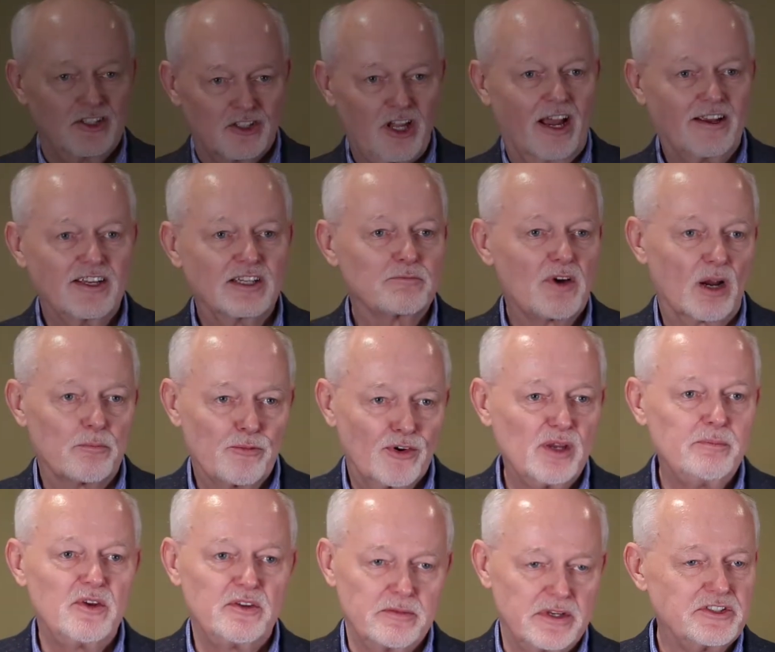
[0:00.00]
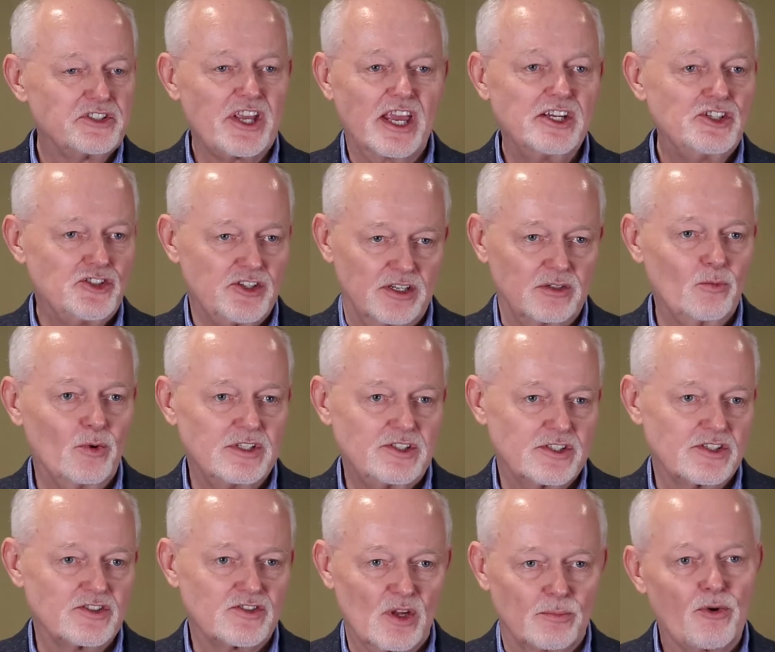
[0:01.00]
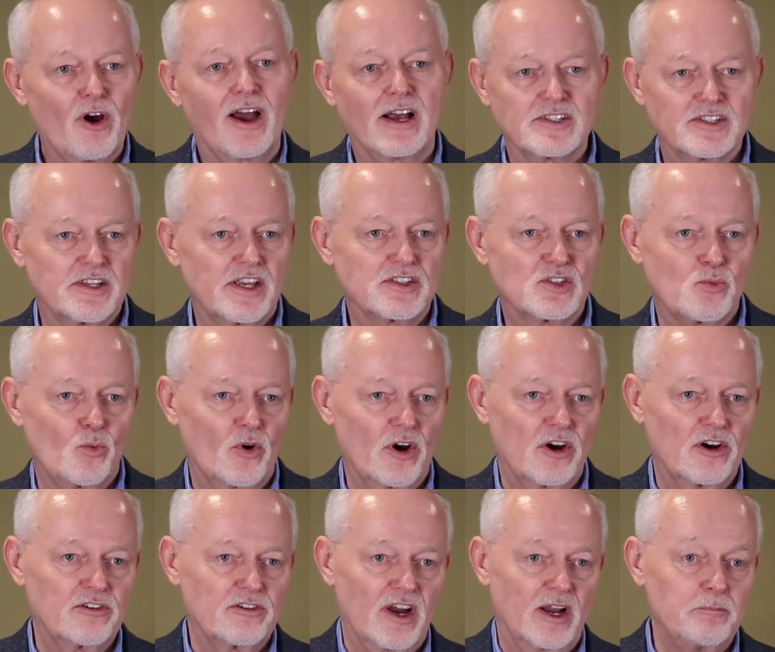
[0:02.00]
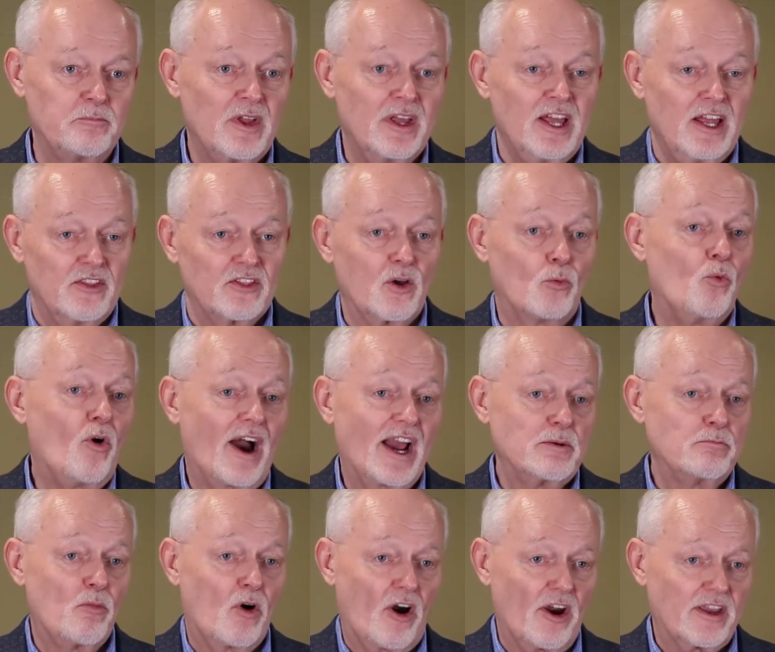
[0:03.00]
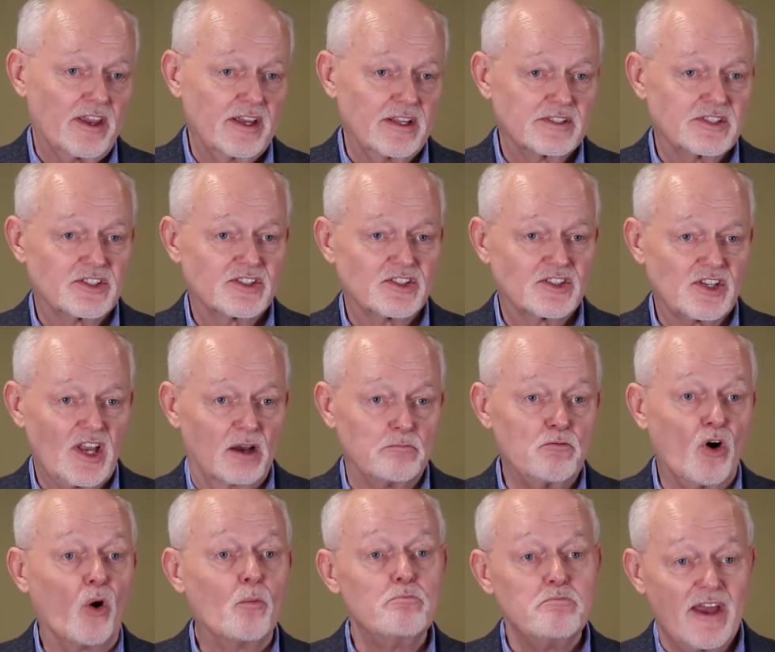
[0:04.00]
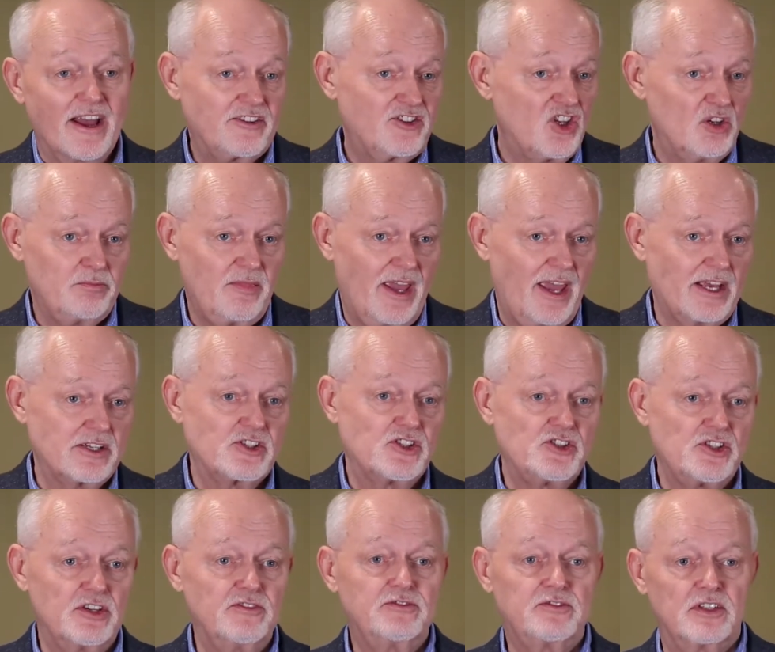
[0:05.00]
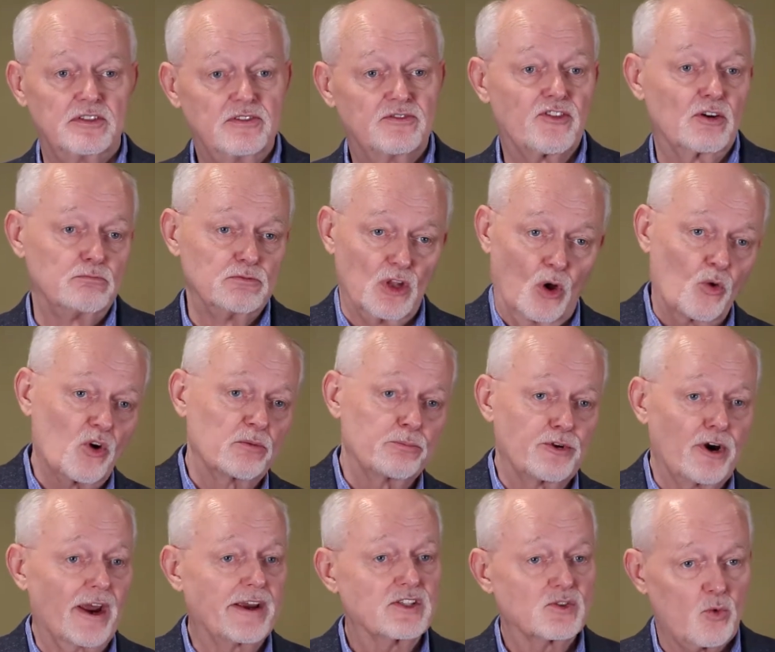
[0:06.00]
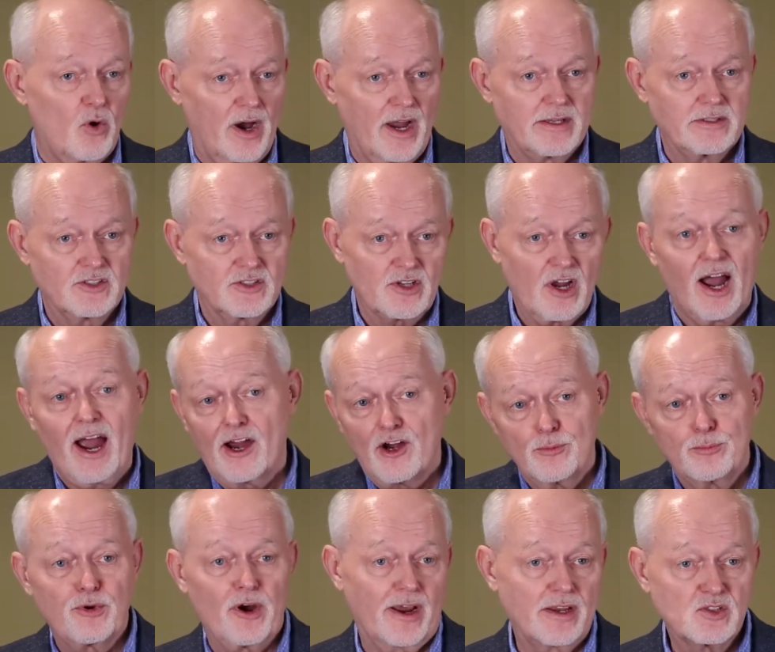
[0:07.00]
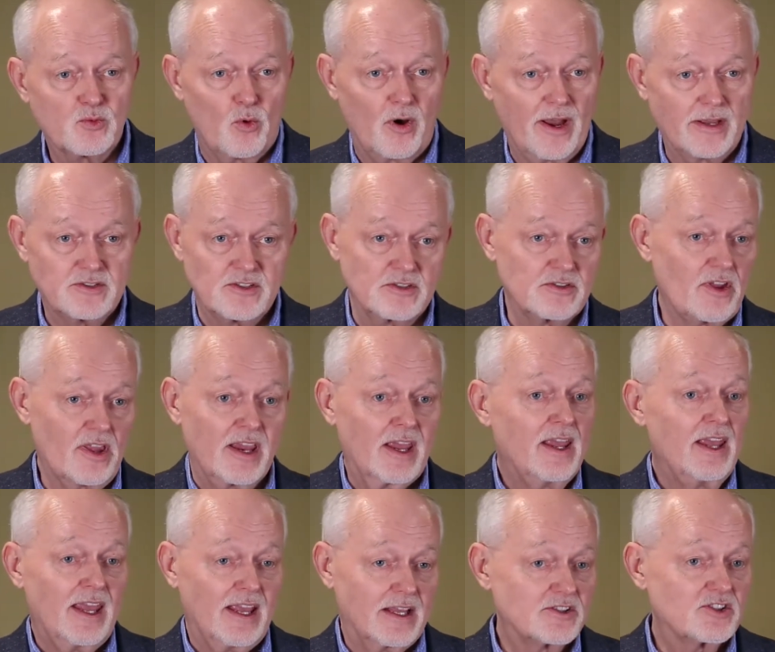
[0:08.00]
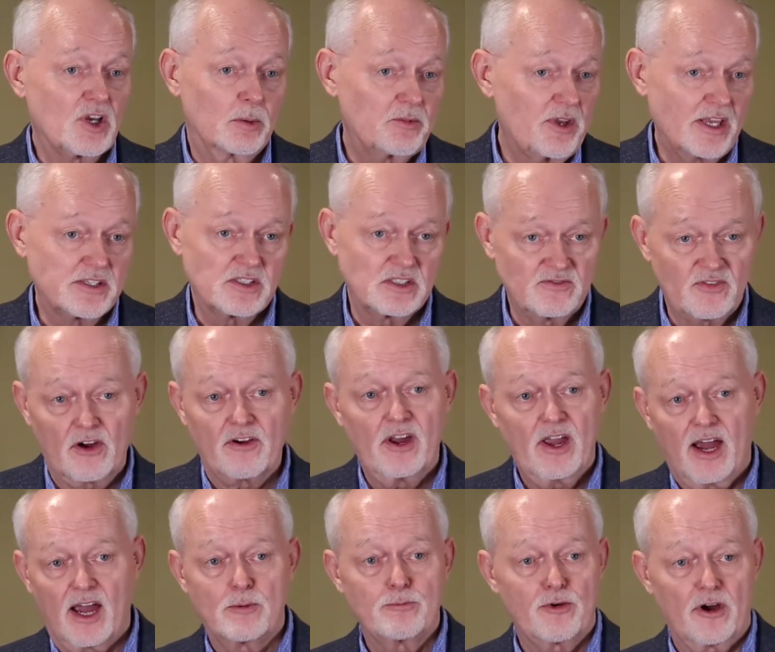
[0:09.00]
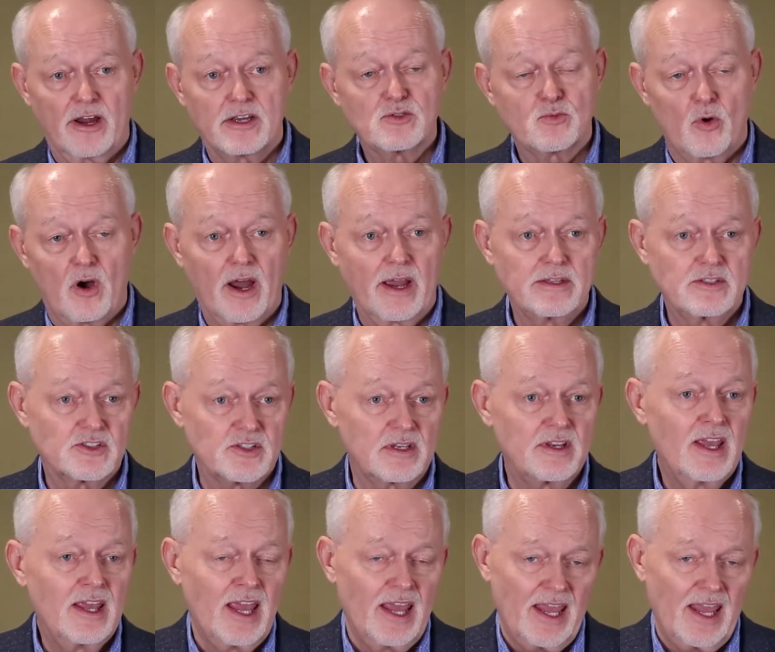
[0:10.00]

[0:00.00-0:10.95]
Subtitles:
talking about premiumization, which is the process where the wine market's momentum has shifted from lower priced wines to higher priced wines, and in some cases very high priced wines. And